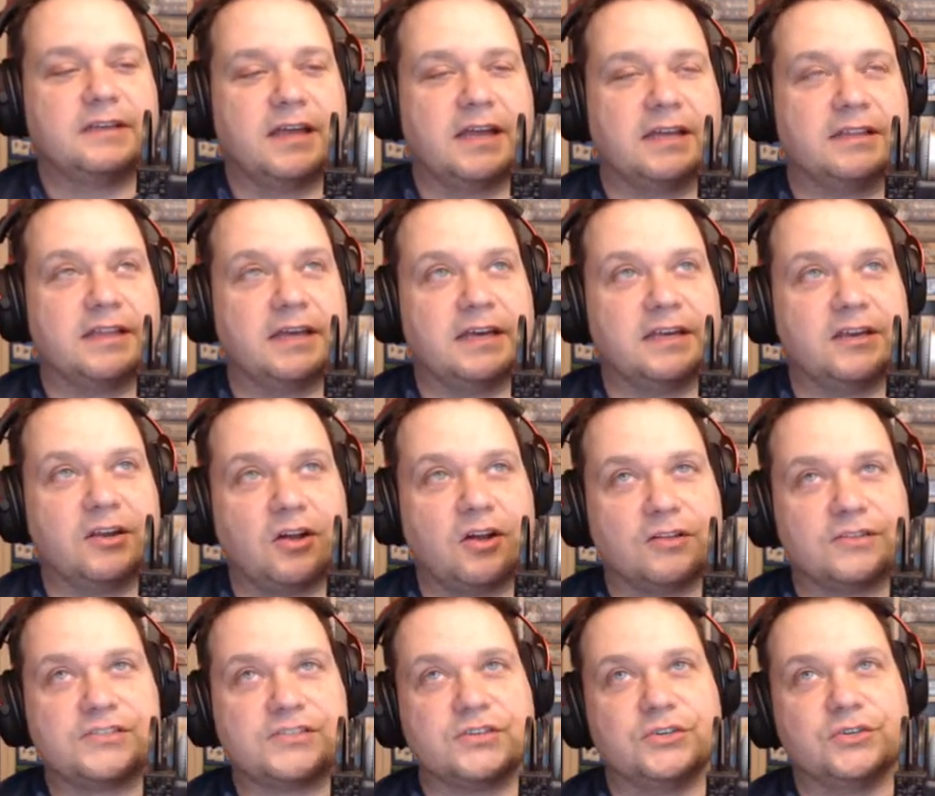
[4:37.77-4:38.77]
And then
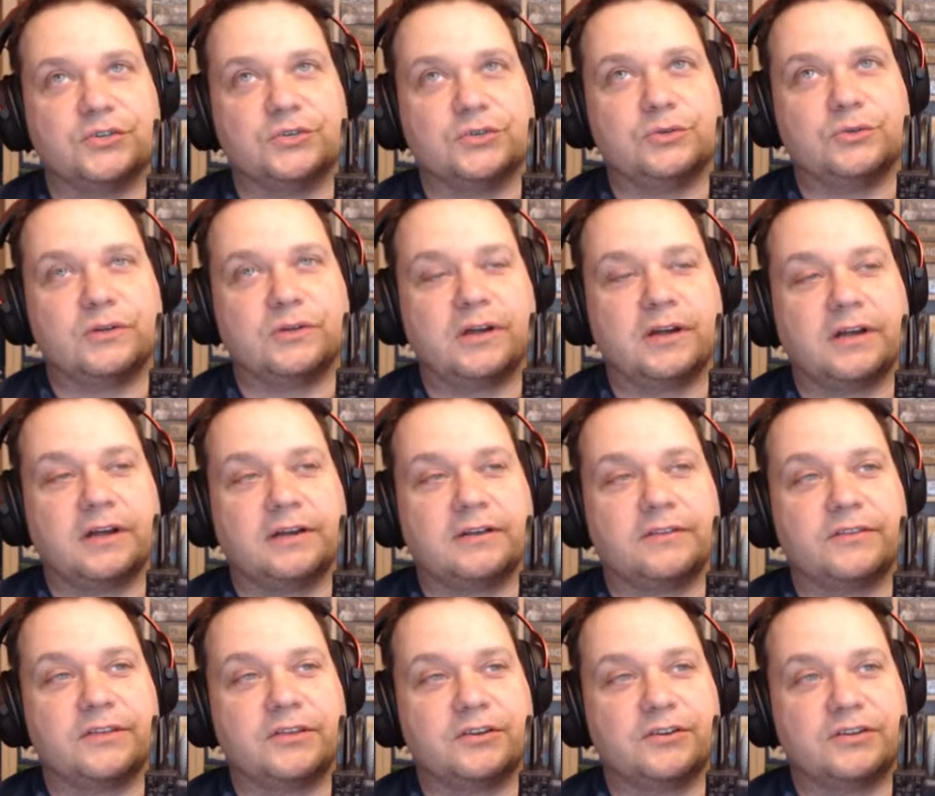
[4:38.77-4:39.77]
also
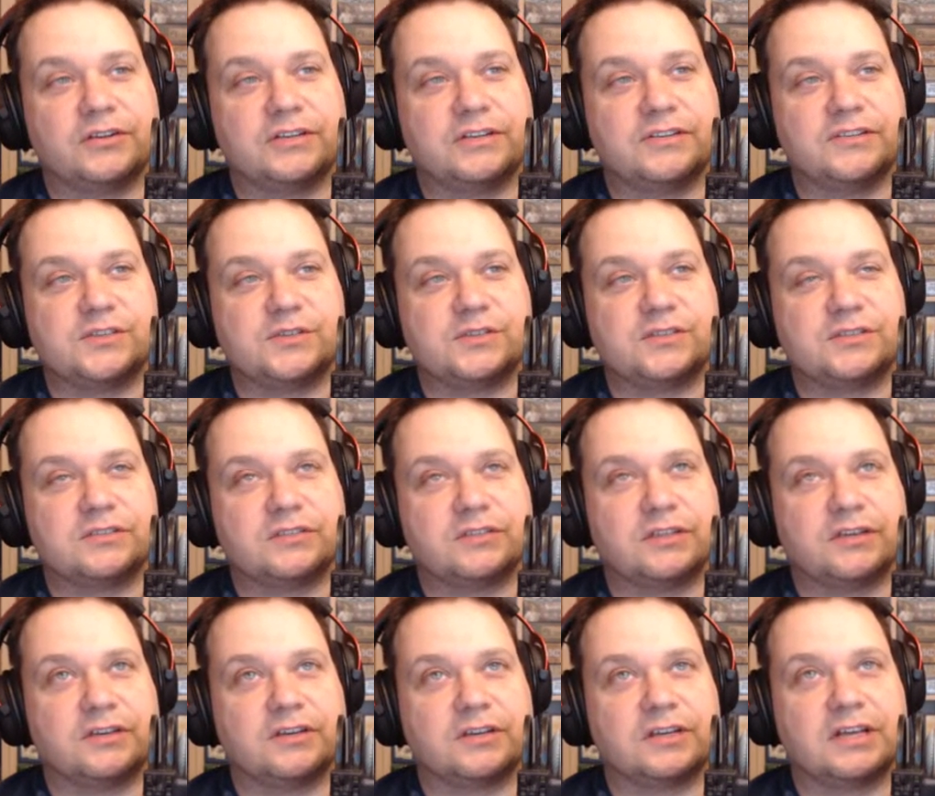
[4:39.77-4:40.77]
there is
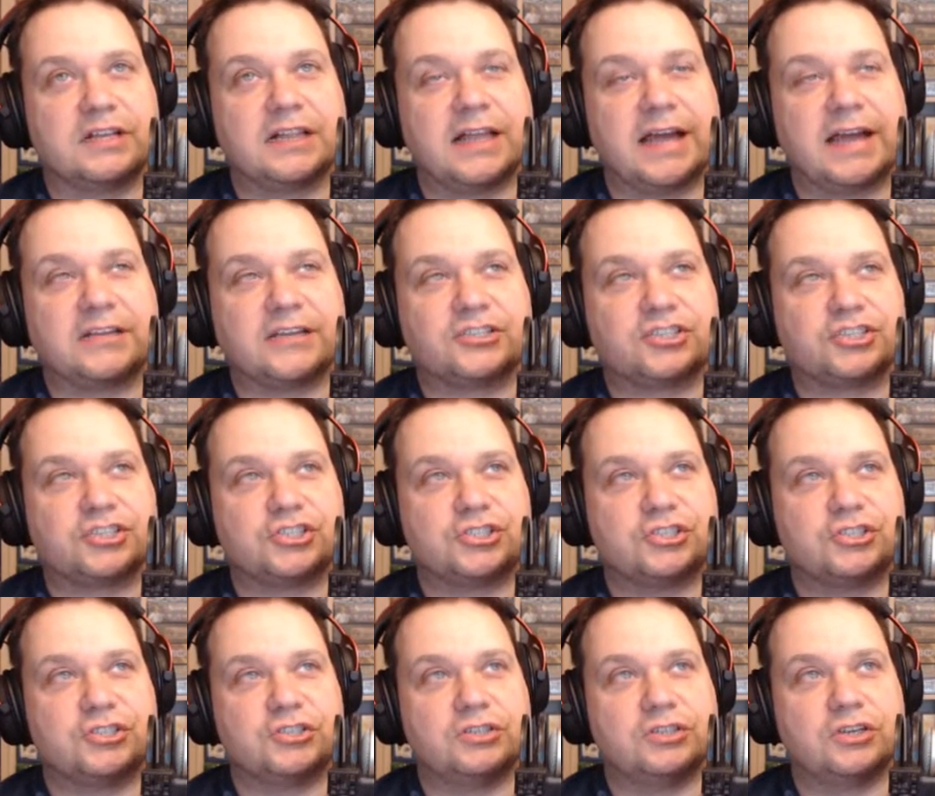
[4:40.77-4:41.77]
the Clash
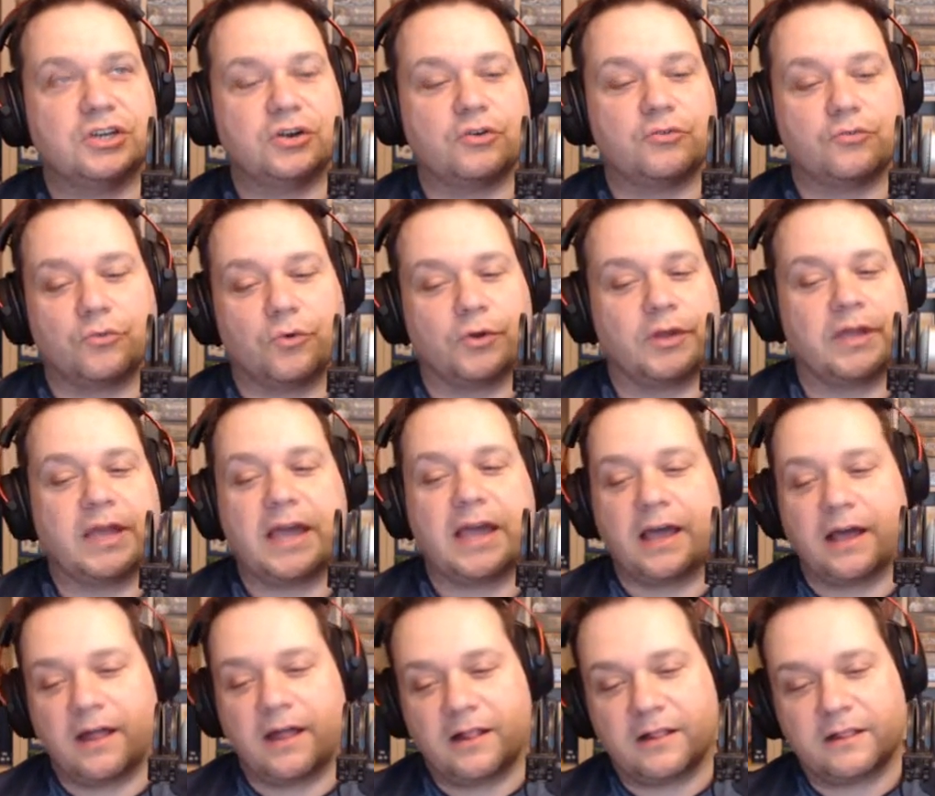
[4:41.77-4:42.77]

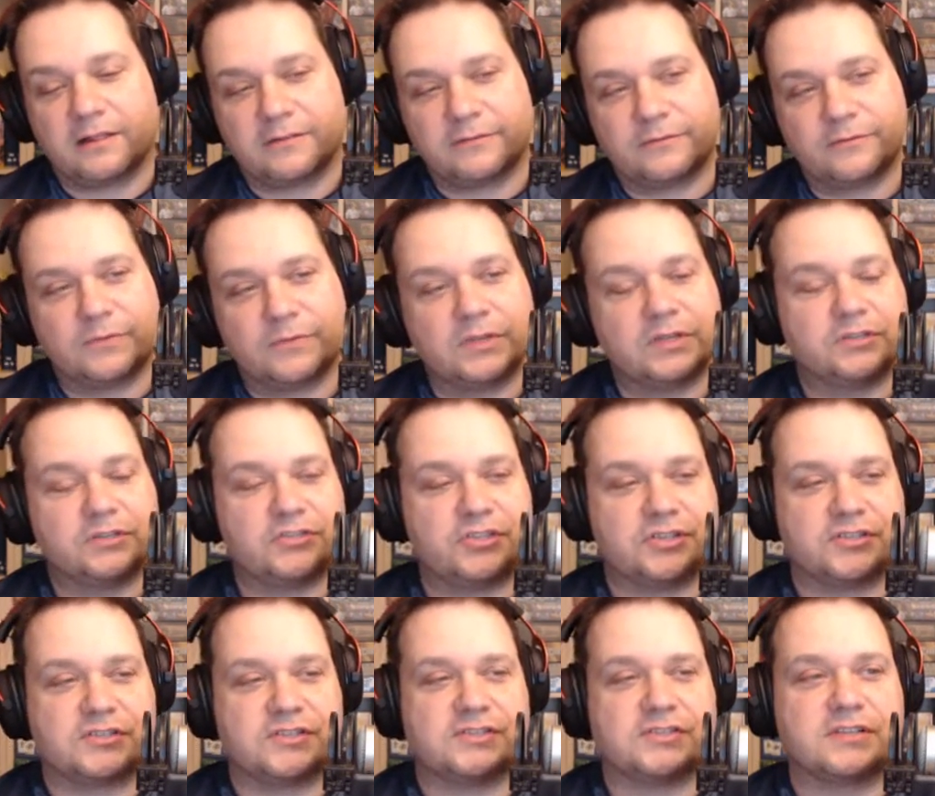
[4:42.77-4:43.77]
Royale
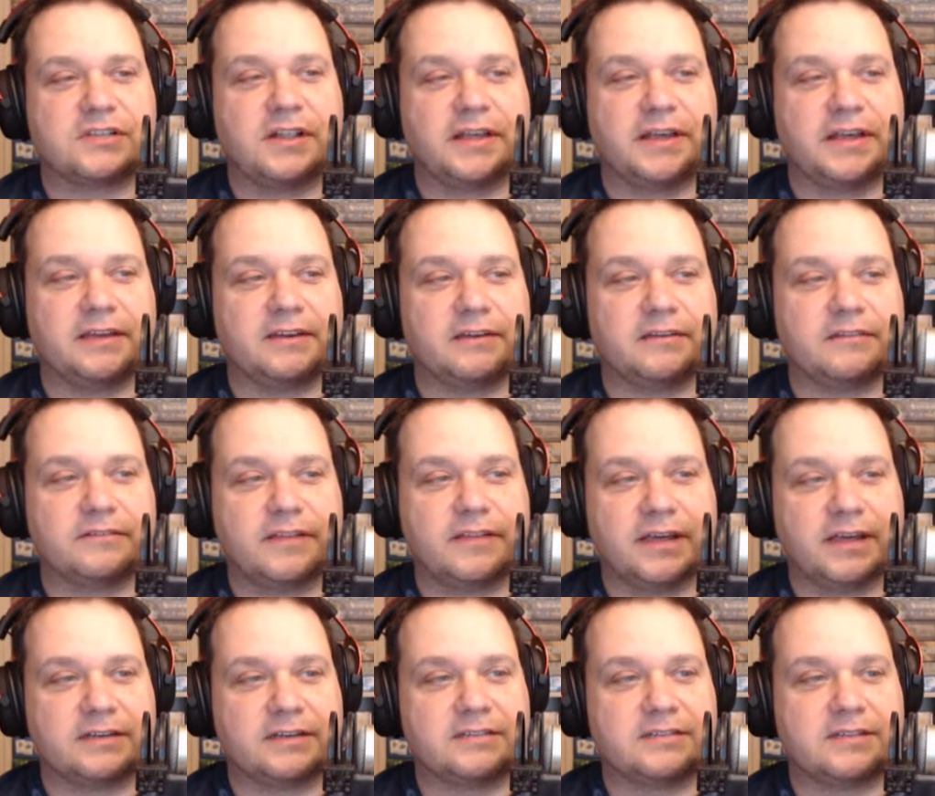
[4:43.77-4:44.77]
Justice Clan
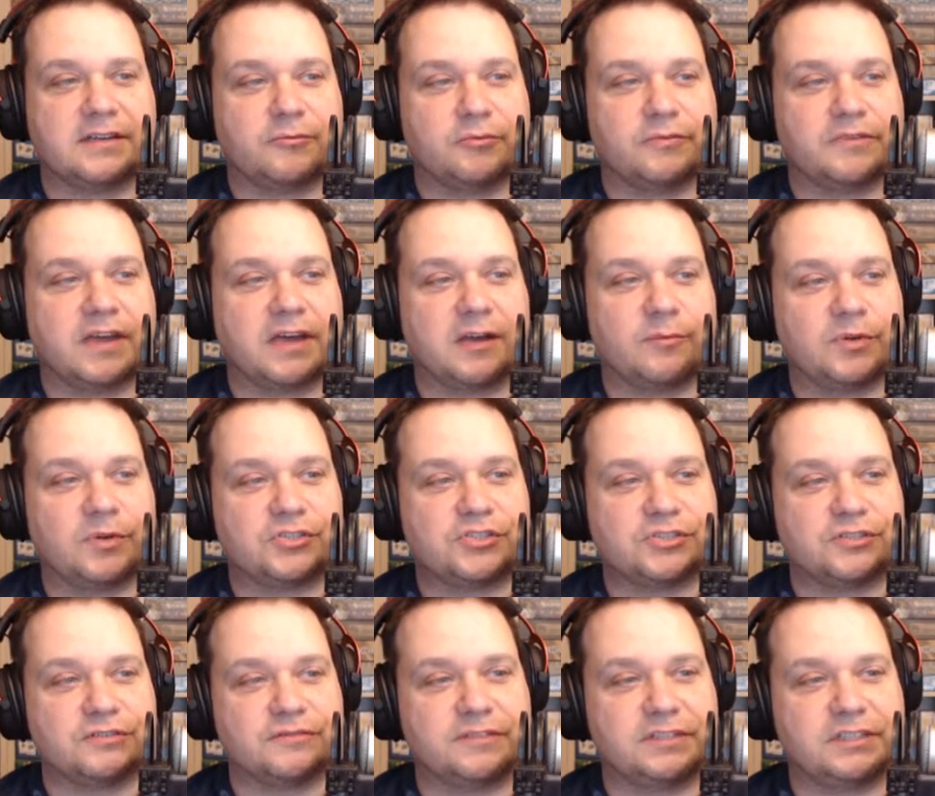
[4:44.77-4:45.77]
that we've got a bunch
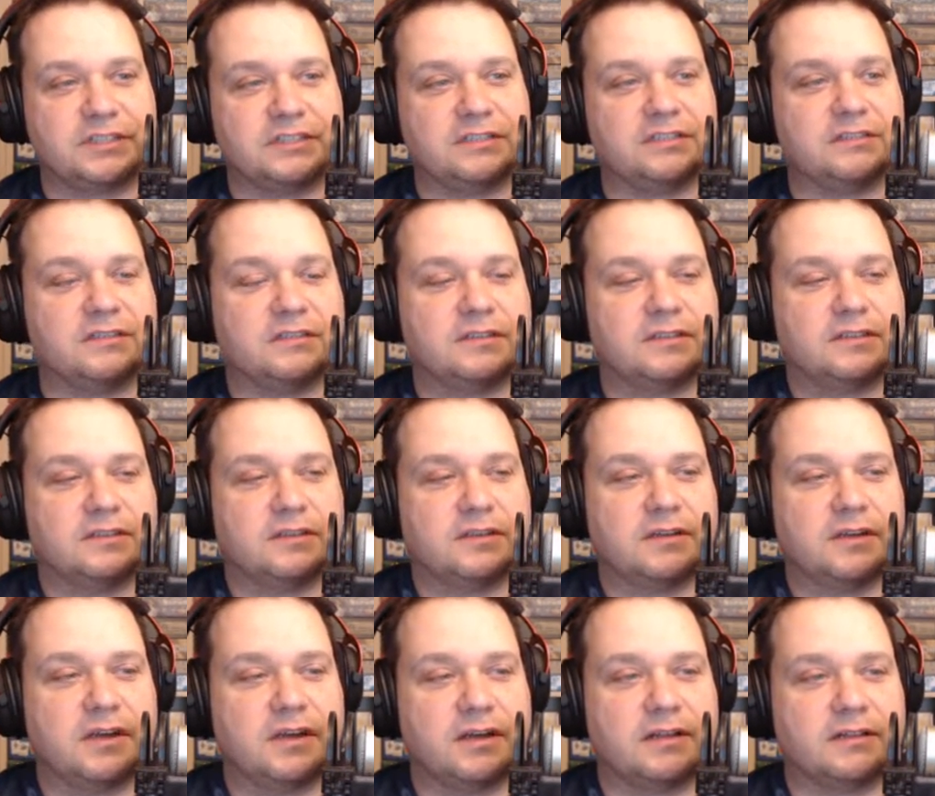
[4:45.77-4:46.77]
of the
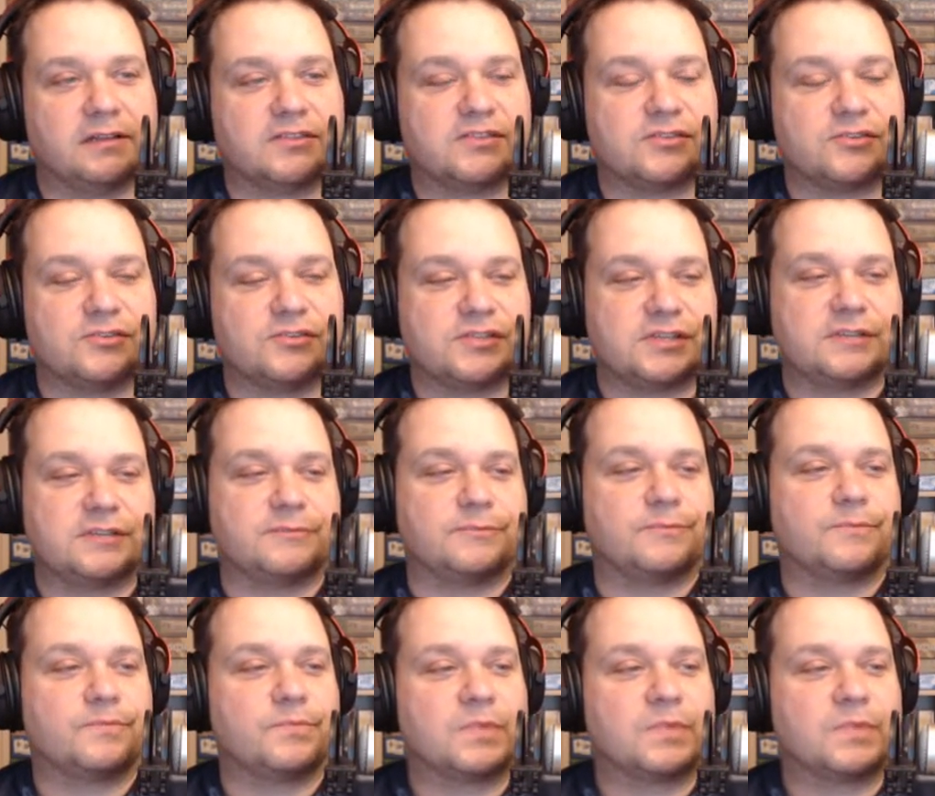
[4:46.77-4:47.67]
listeners in.